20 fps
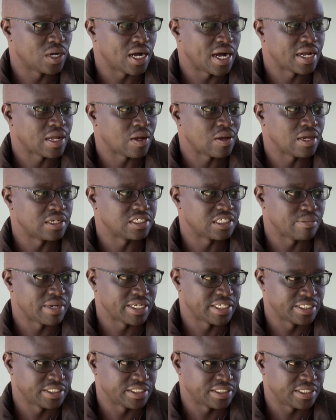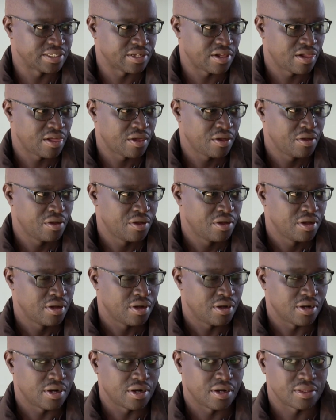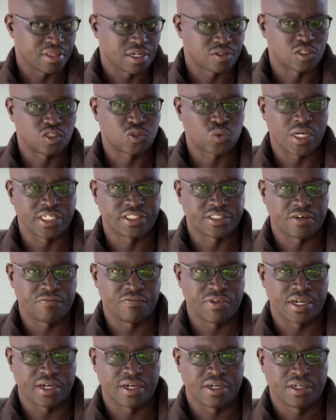were actually at emergency. that was quite severe.